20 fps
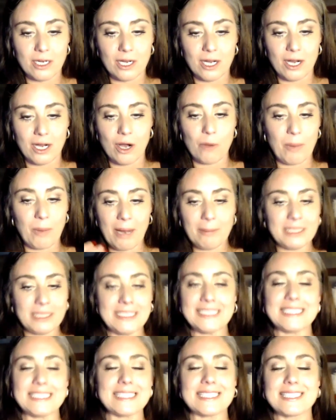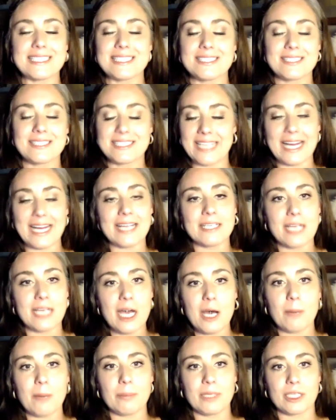Obama didn't stand
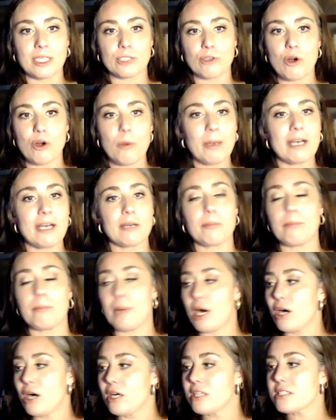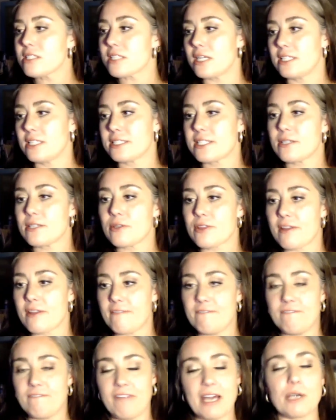up and grow a pair of balls until
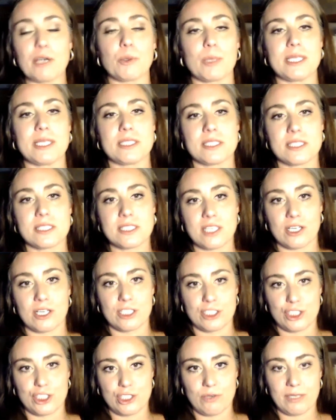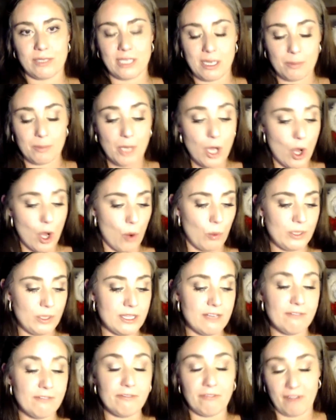the veterans started showing up. When
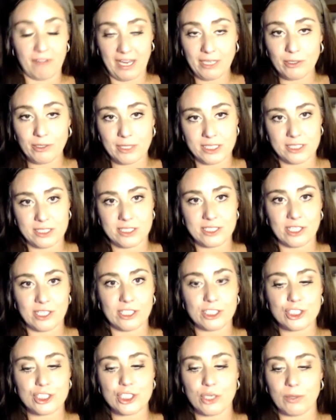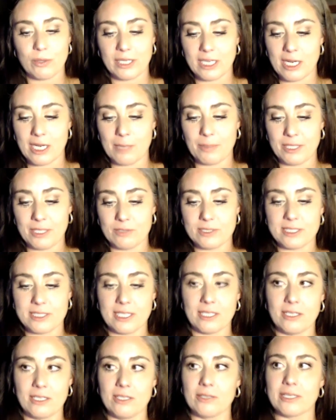the veterans started showing up, he was
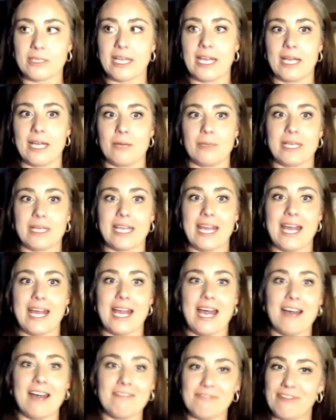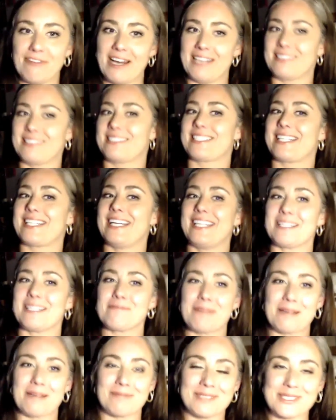like, okay, we can't have vets getting
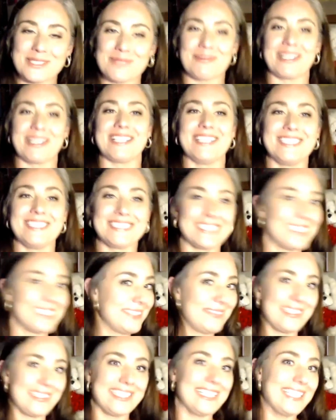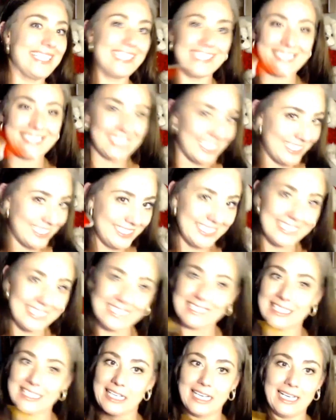pepper sprayed on TV. Cut it,
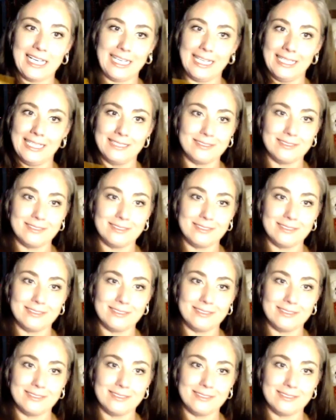cut.